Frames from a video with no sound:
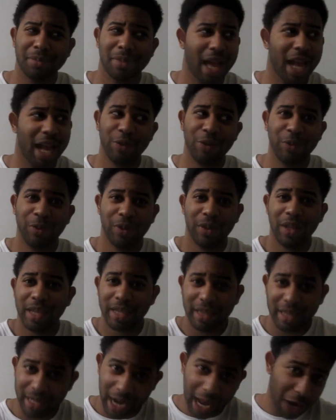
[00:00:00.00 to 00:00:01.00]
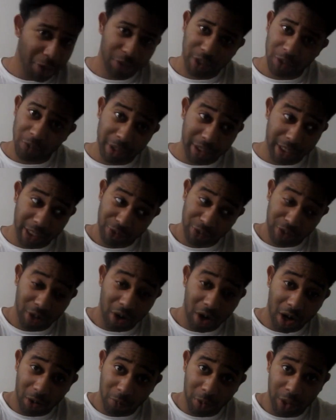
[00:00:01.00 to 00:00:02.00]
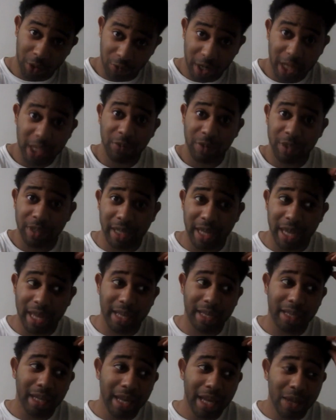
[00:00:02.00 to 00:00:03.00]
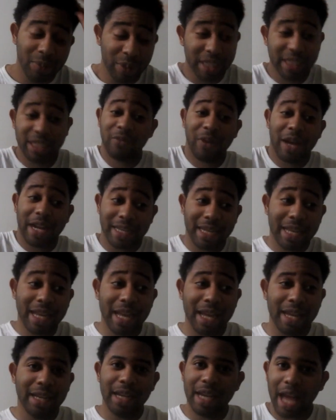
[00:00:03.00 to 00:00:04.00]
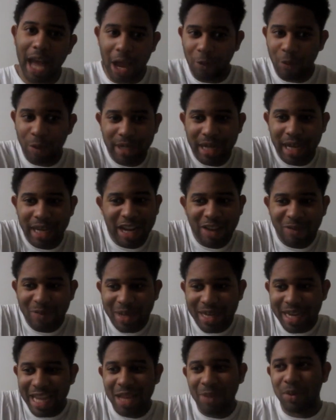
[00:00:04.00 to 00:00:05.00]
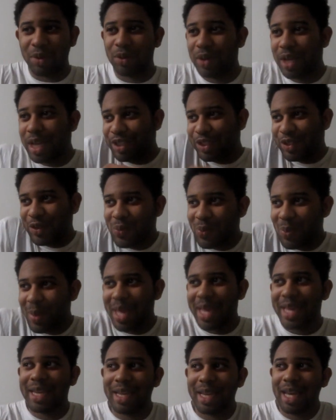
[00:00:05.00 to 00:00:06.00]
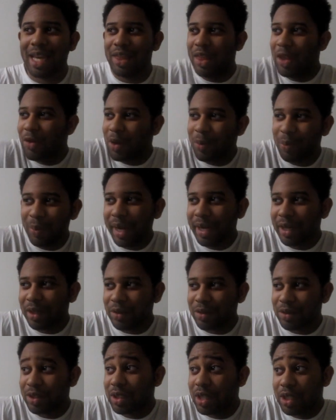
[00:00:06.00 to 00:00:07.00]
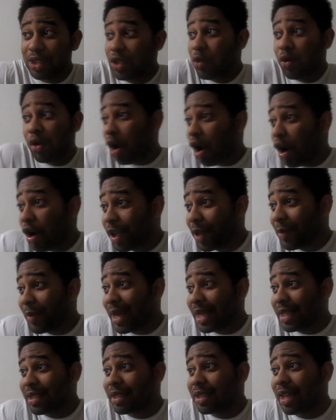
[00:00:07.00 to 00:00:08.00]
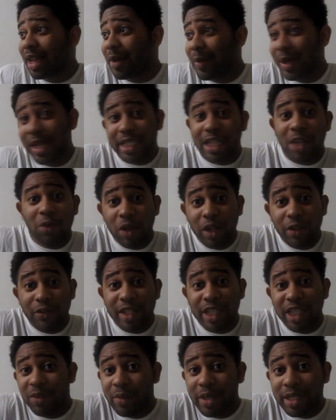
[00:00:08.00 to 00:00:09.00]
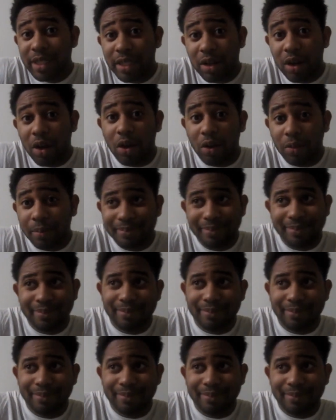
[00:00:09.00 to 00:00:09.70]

I don't think that I was the one disregarding what Grace was saying, because if I did, I would not have been able to make the rebuttals to her arguments because I would have dismissed it all.